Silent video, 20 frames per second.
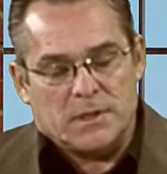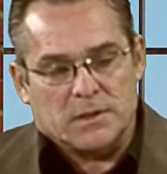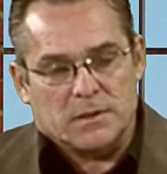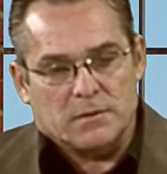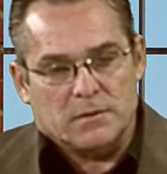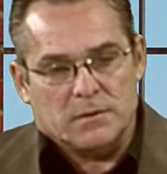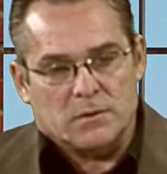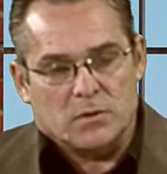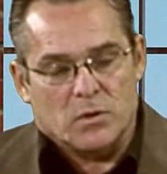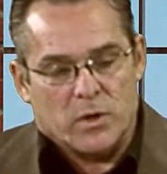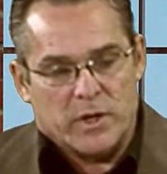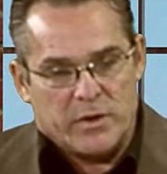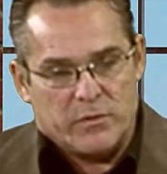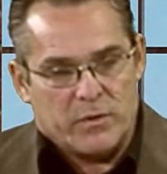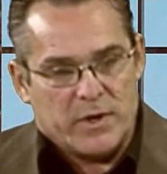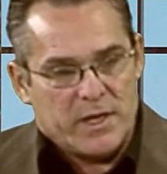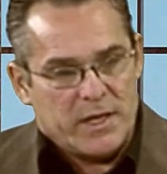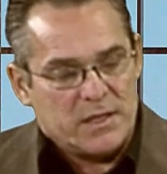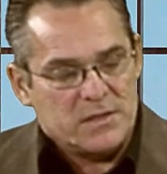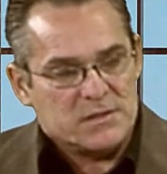Lori
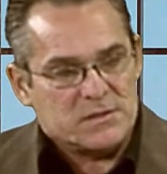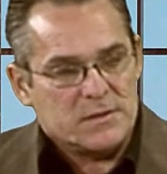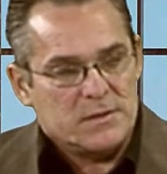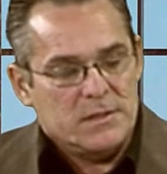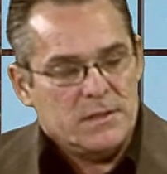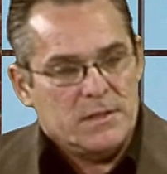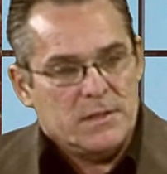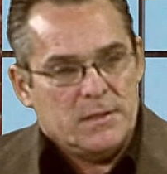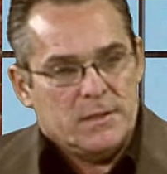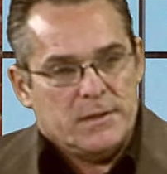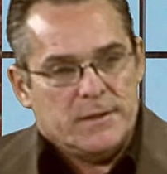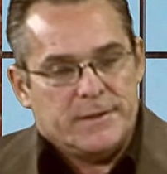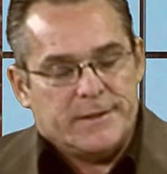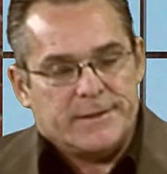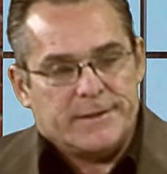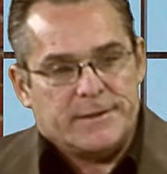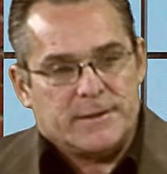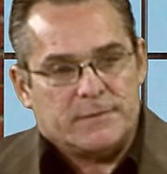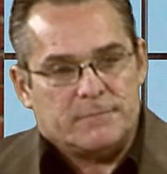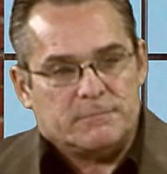Raines,
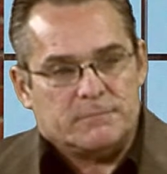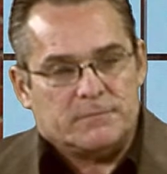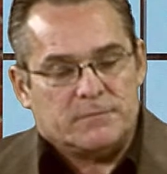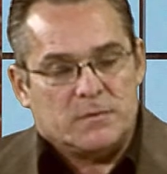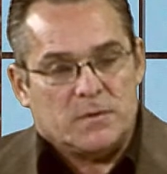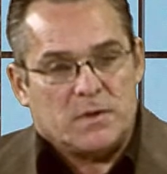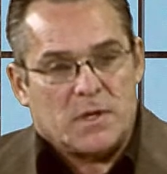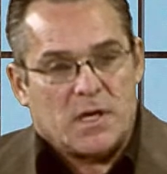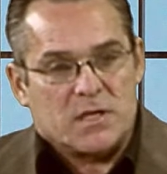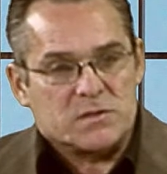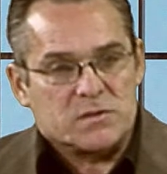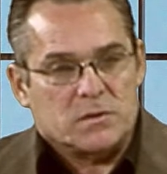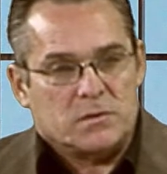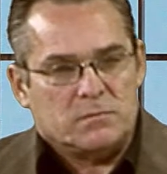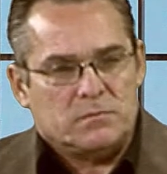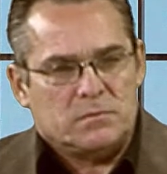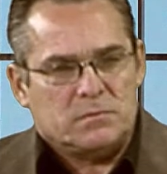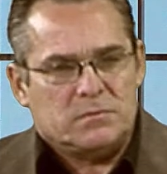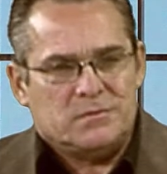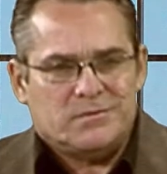also
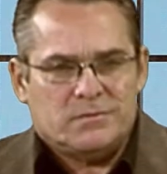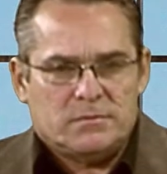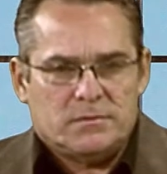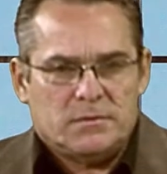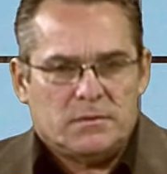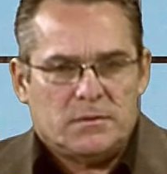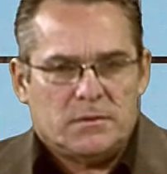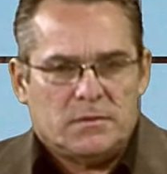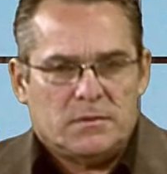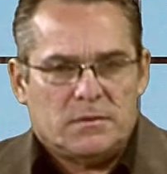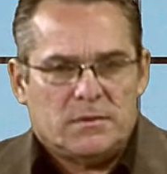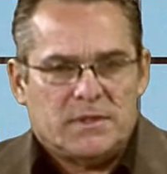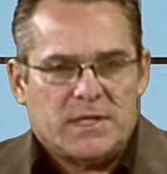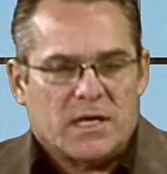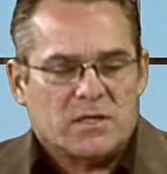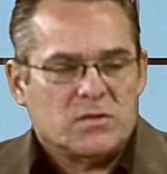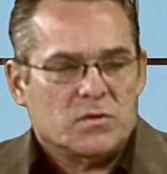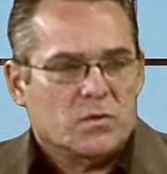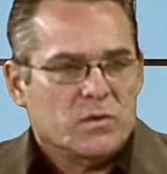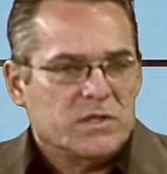
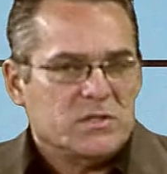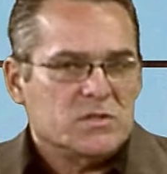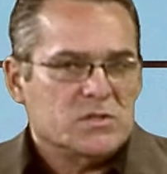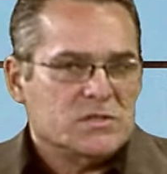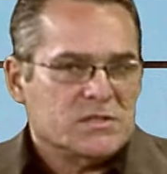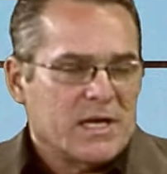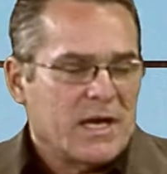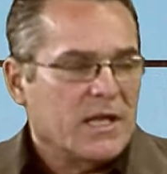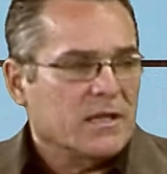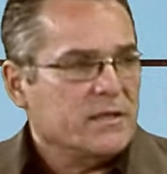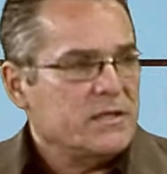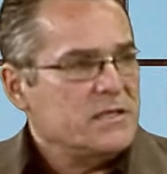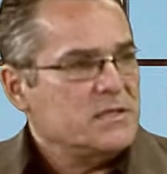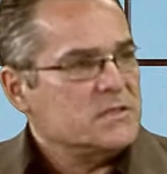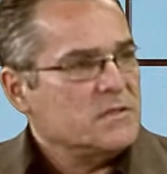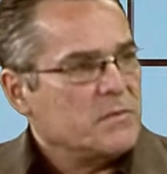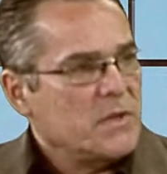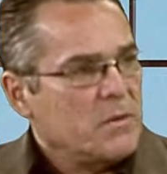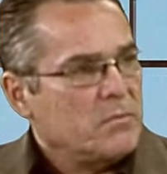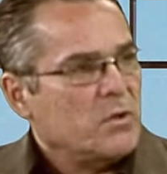Dr. Richard Ziley, he's a
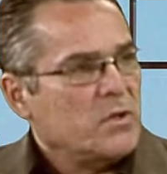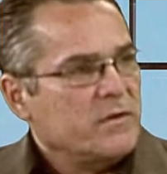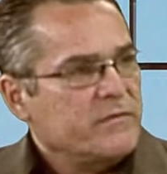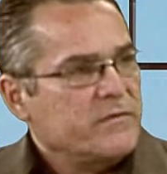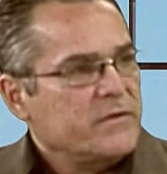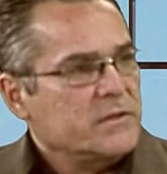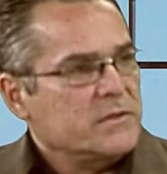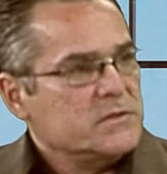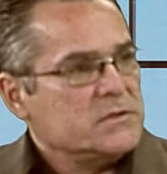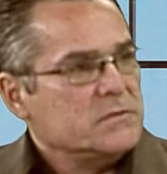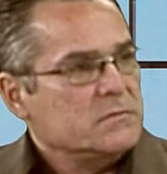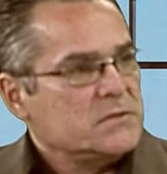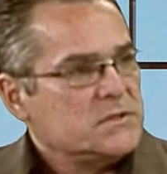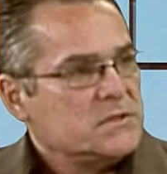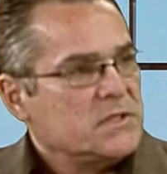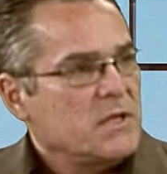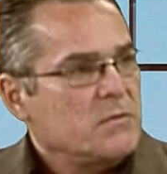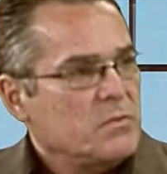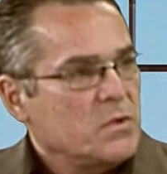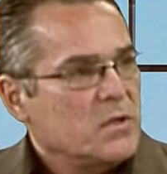member of the
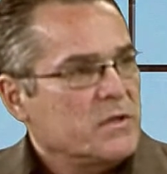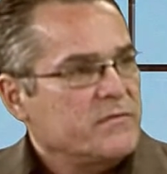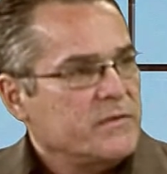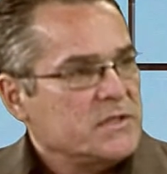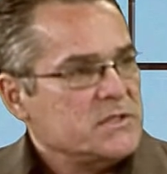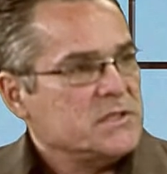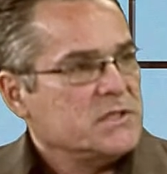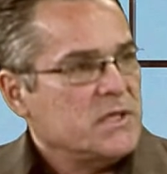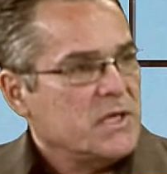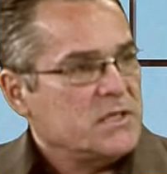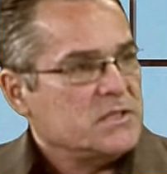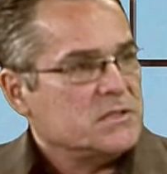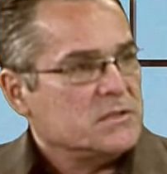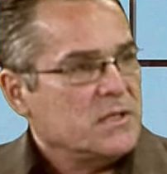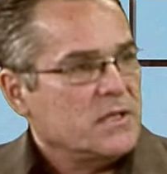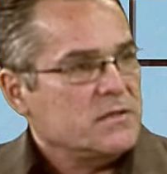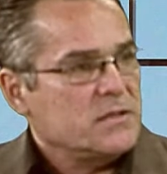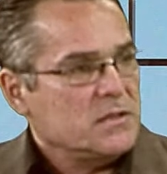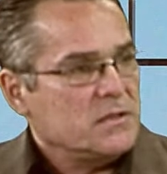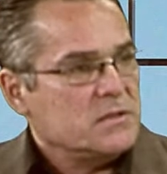State Board of Education,
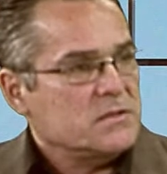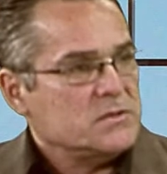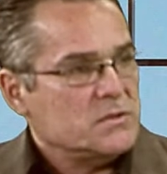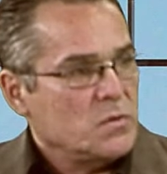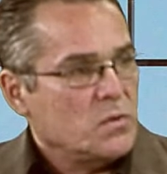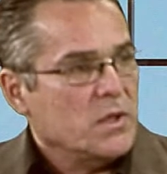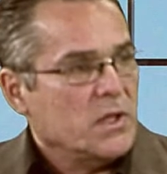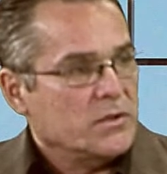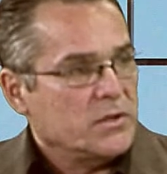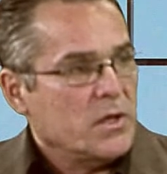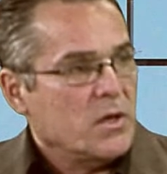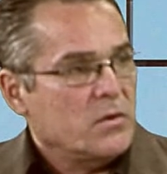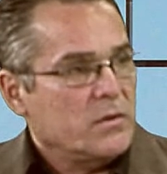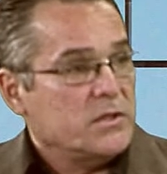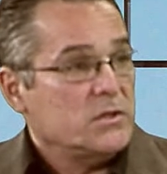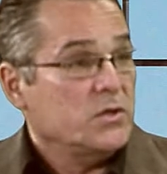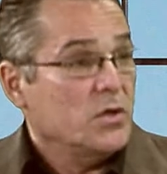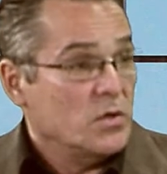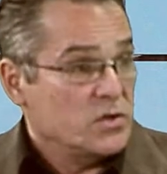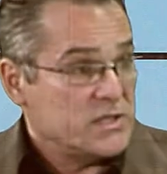I think, as you well know.
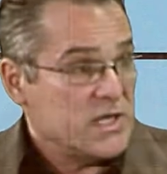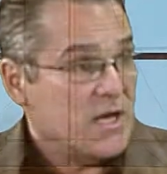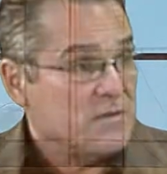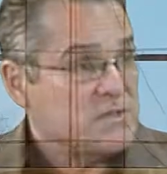And Tom